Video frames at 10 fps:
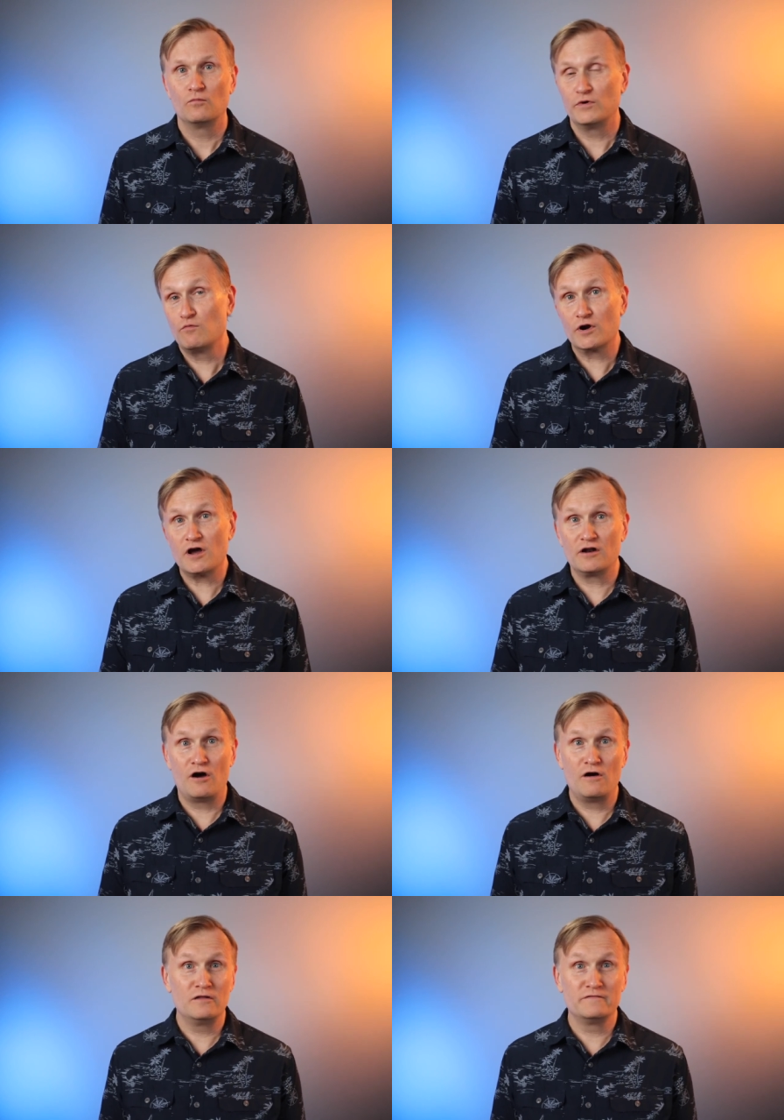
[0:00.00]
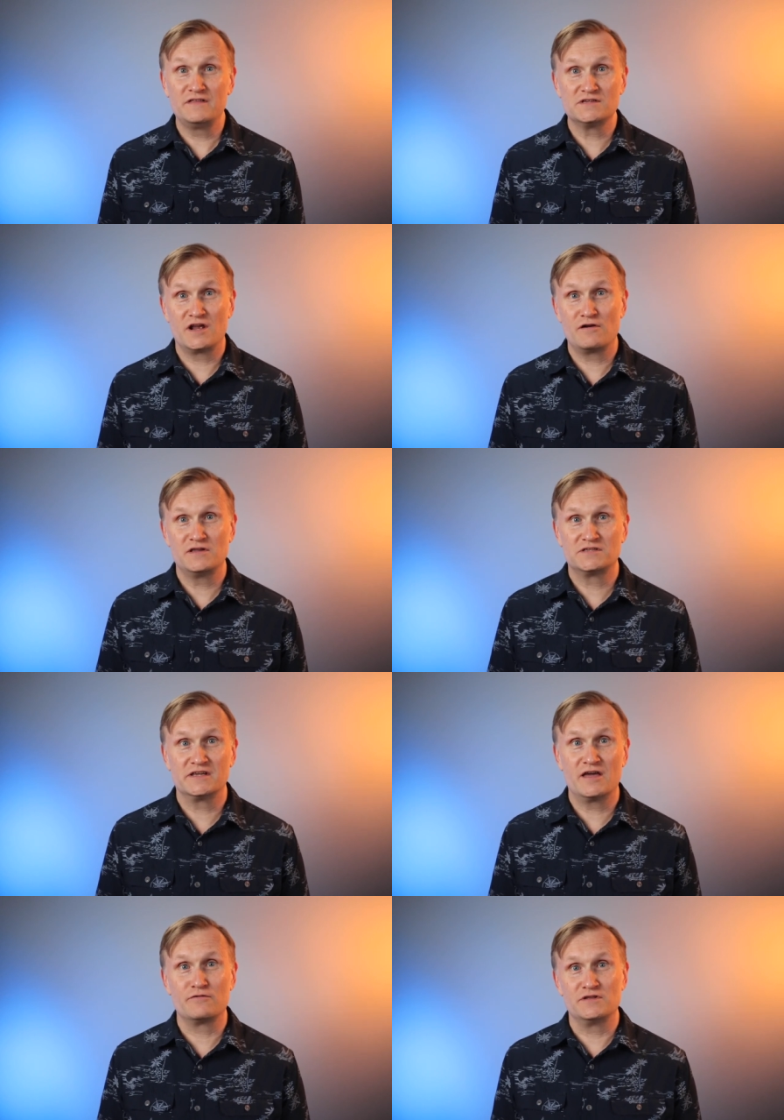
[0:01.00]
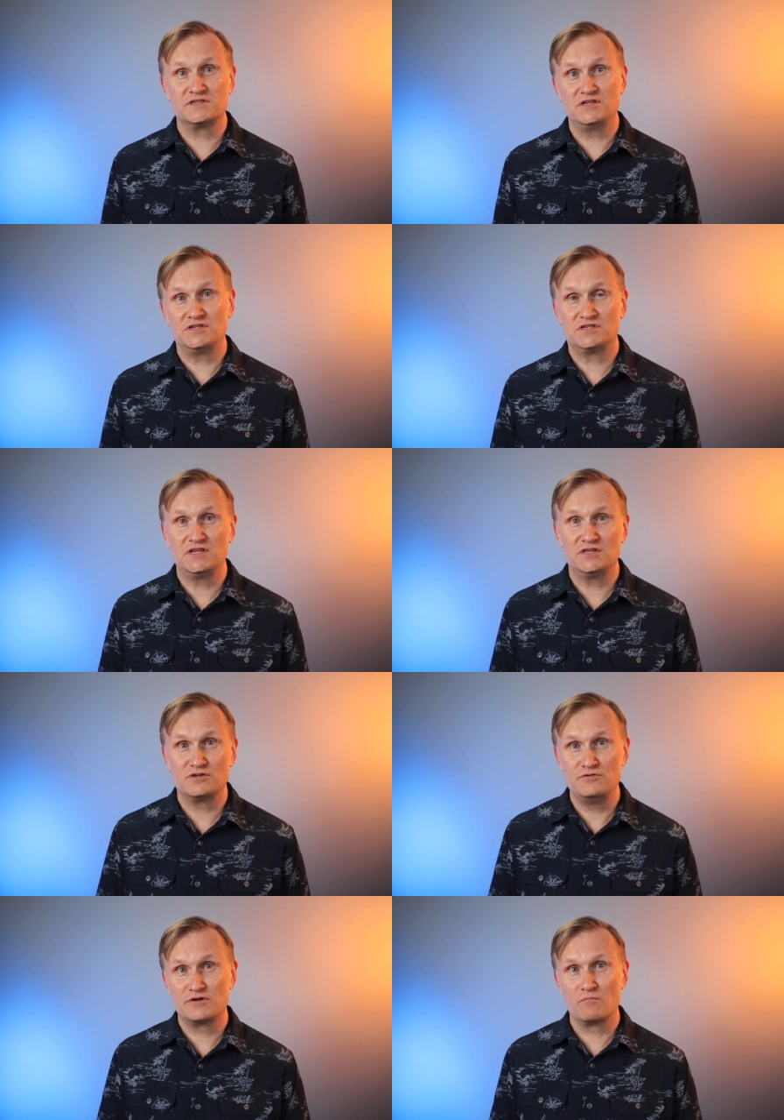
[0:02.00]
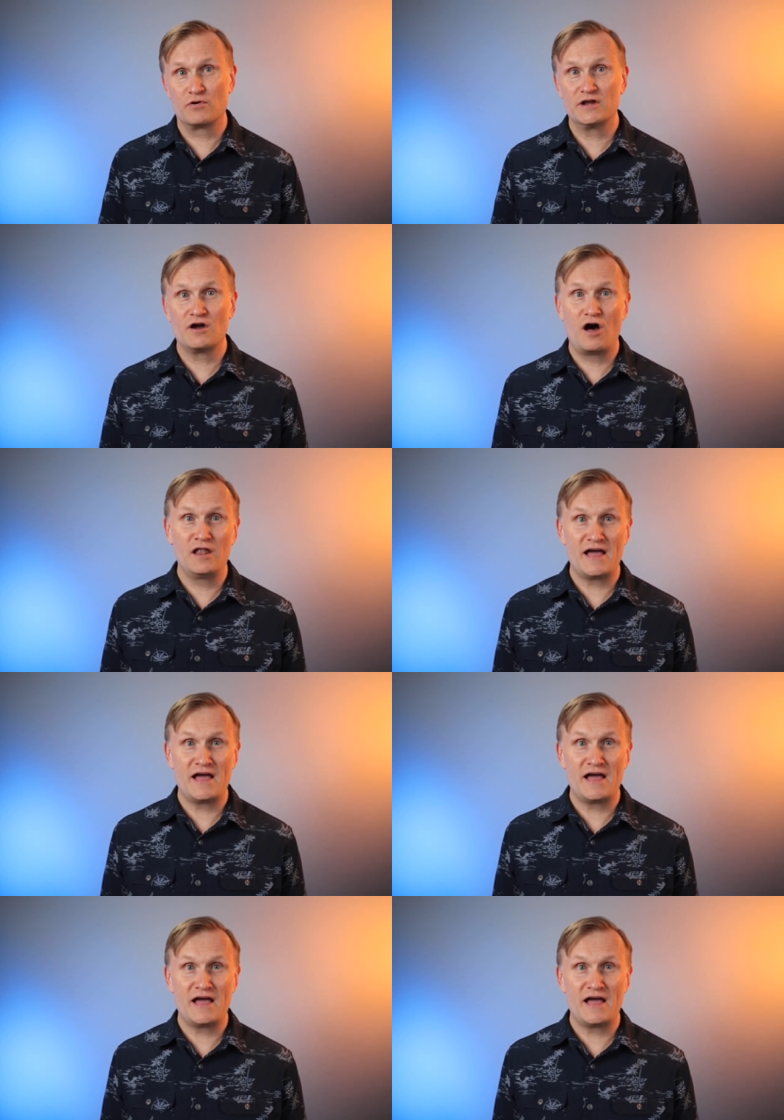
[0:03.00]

We work on all of these areas together in CGC, so you can bring all